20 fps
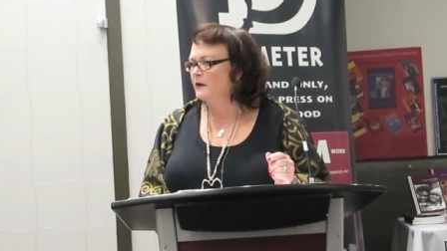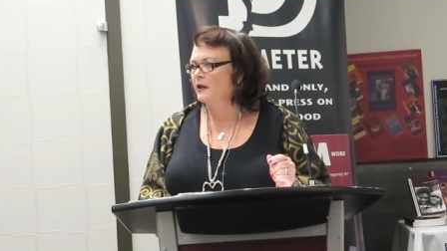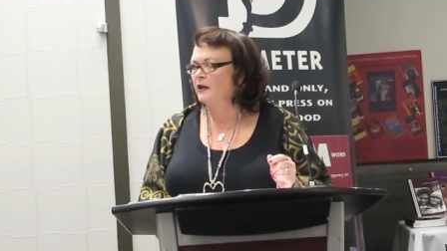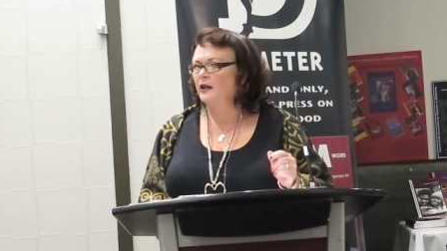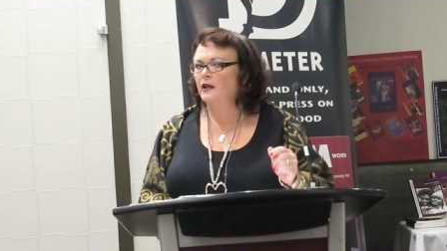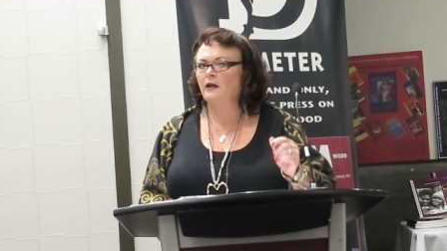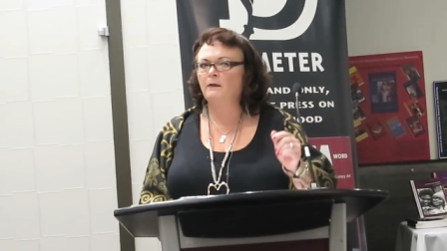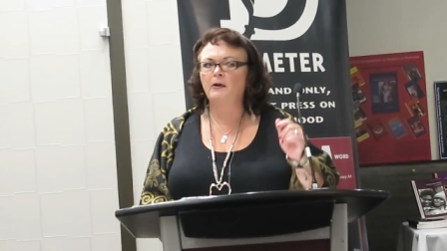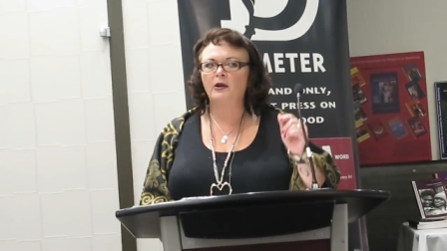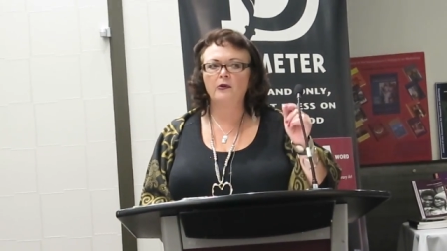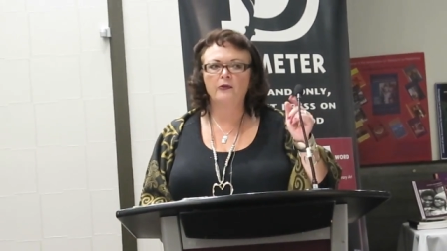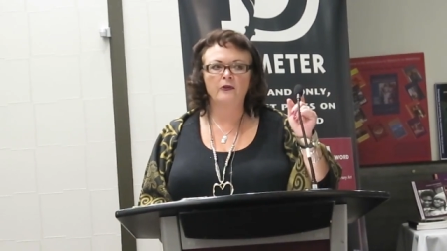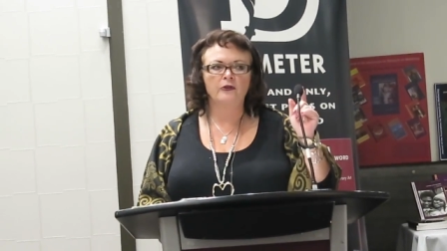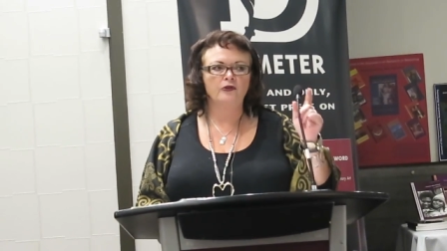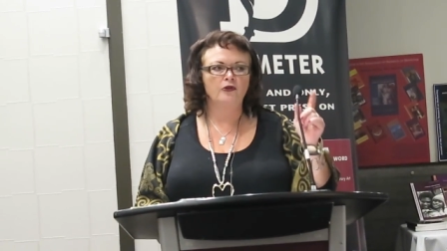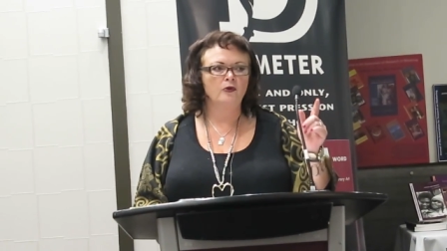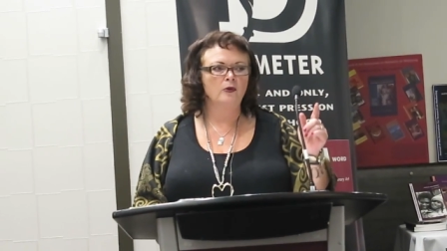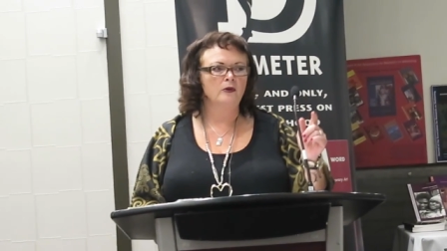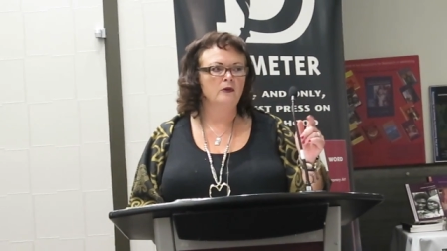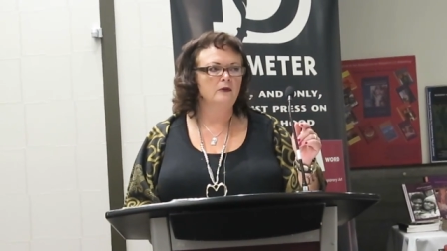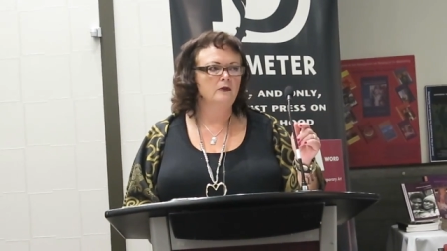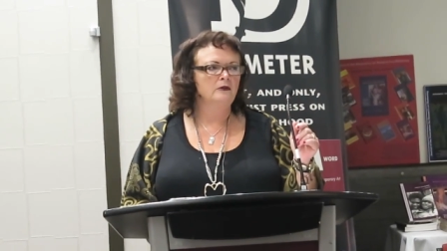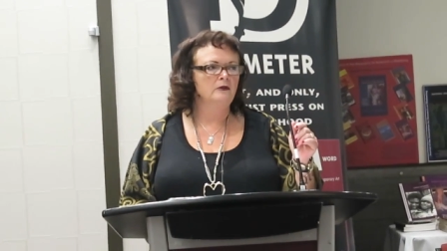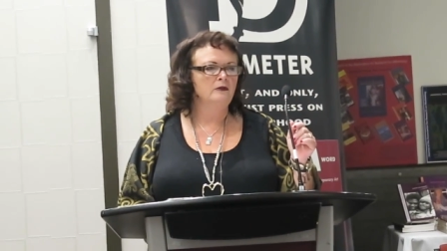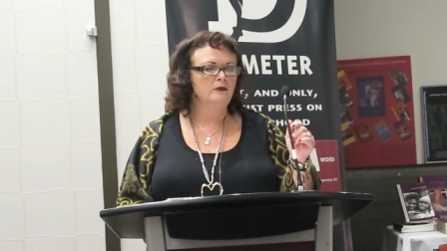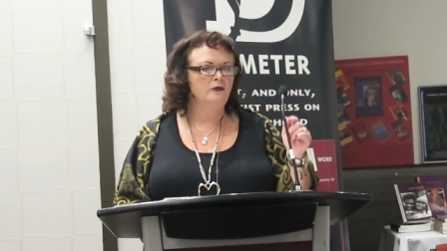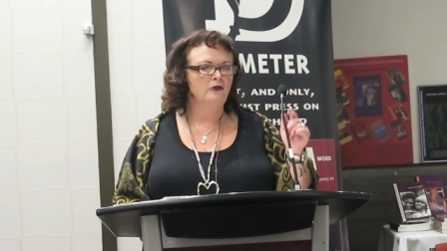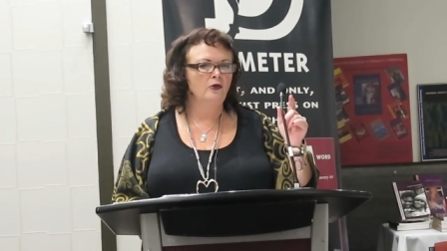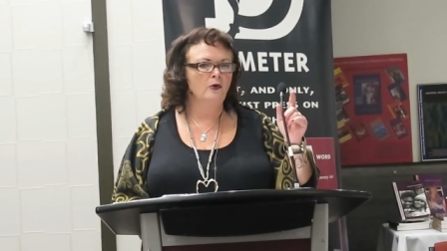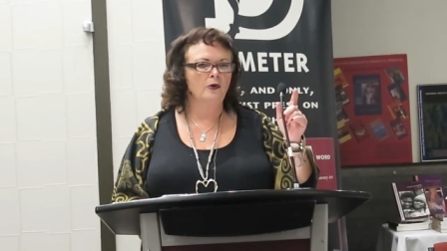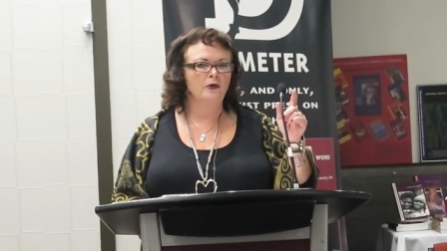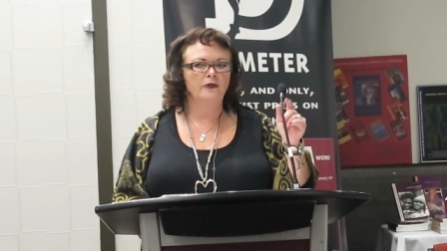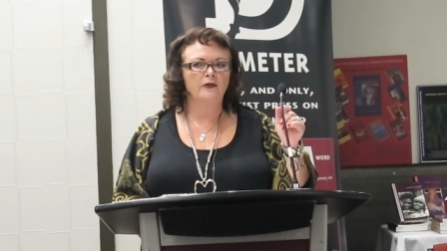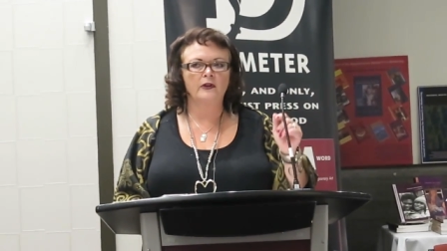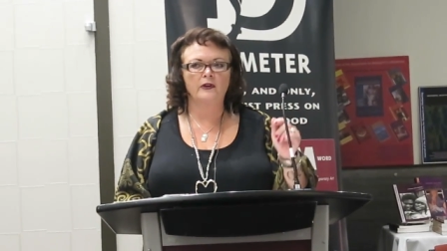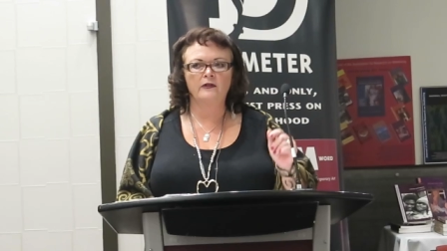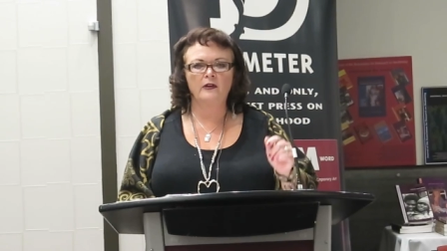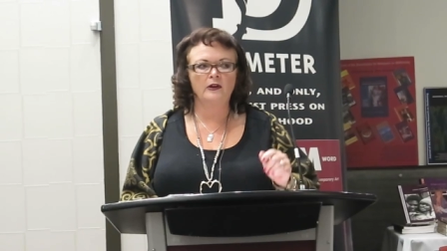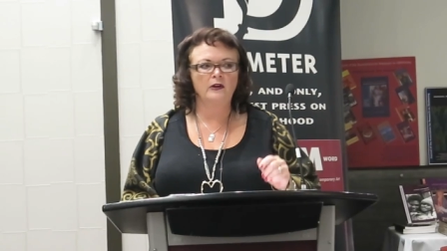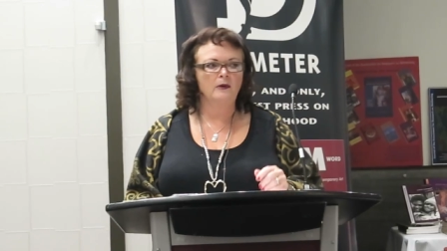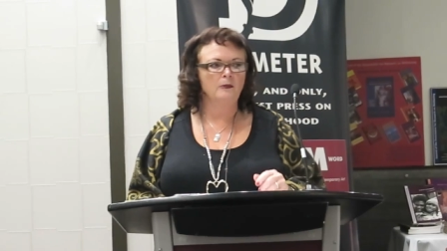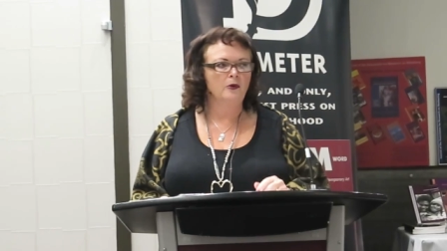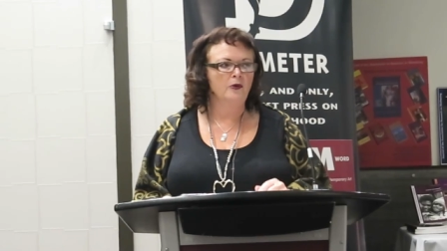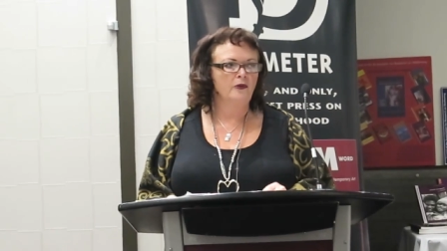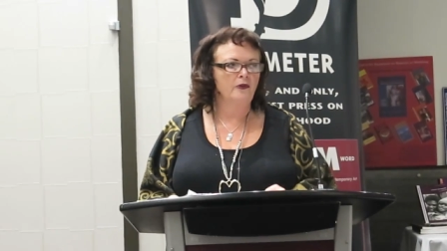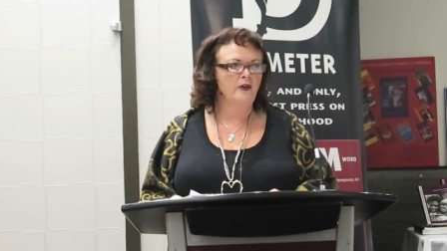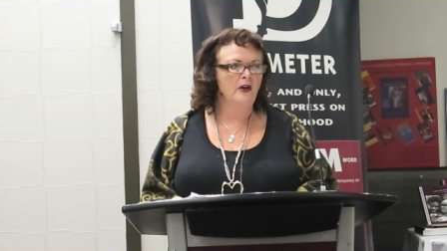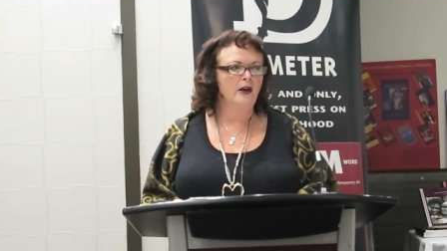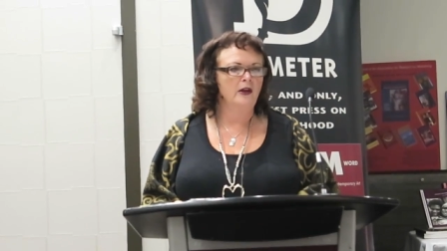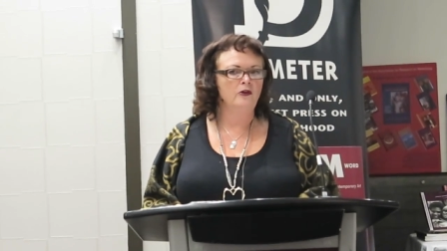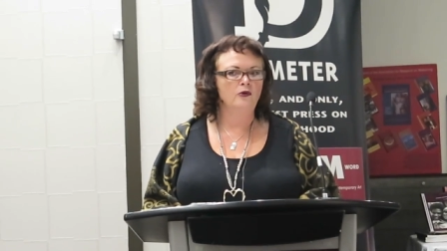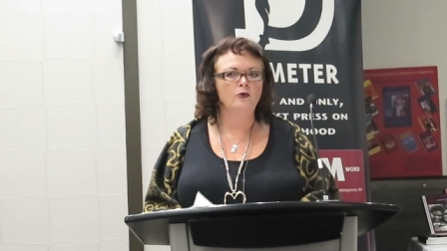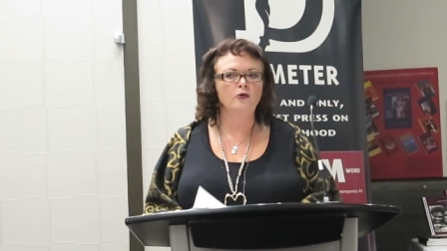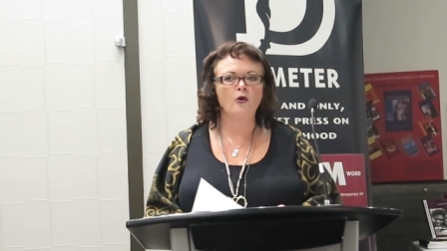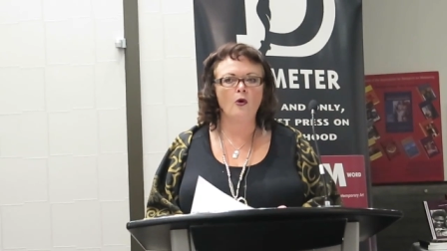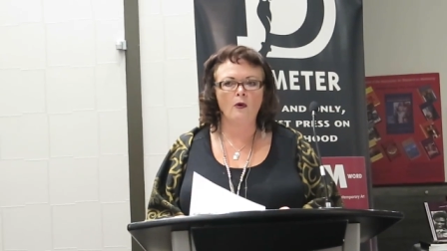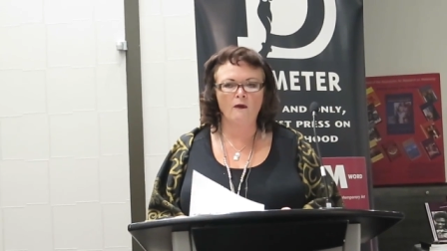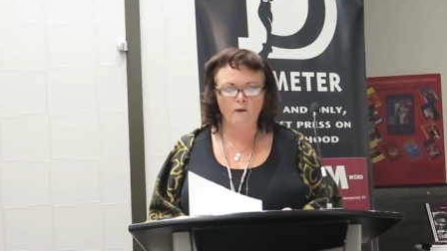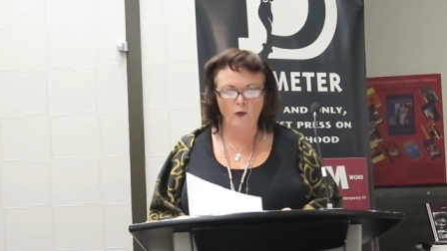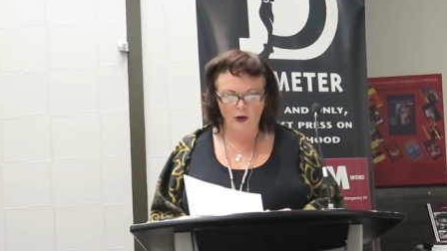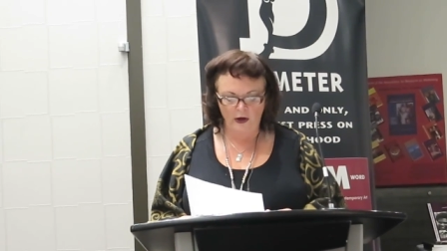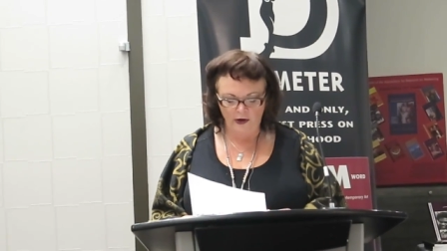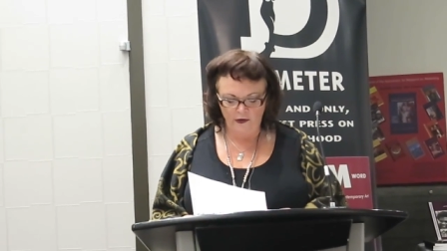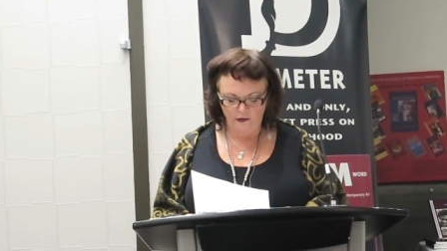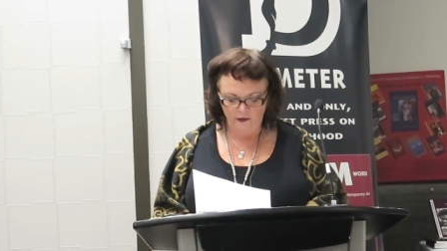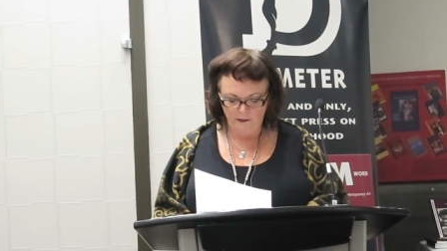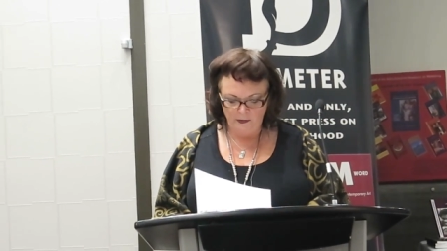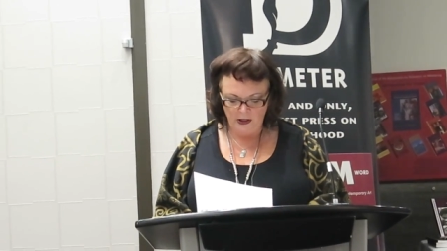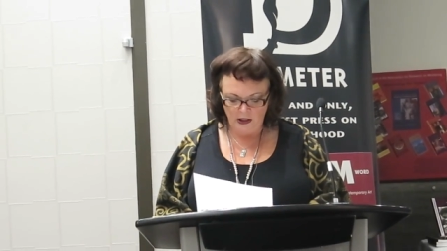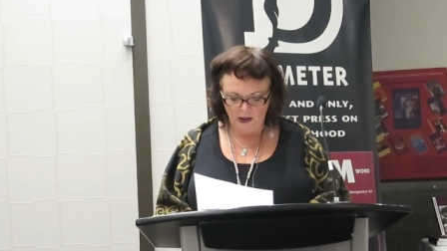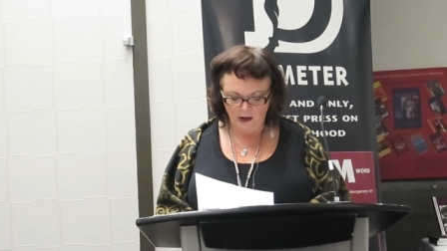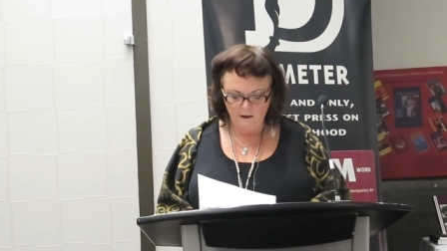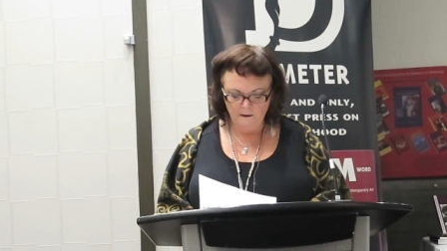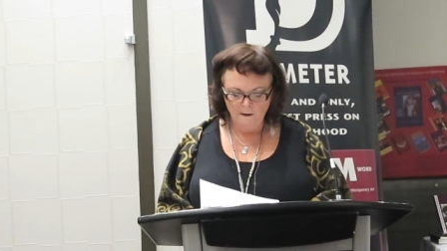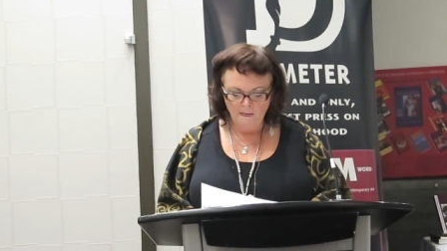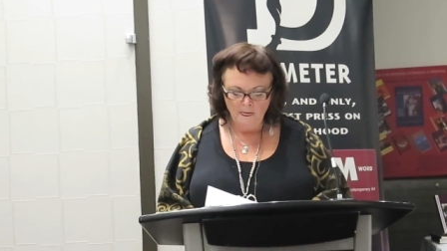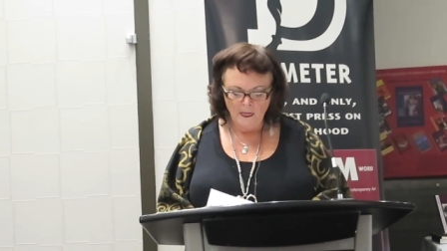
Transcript: And anybody who's at 206 NWSA, you know of what I speak.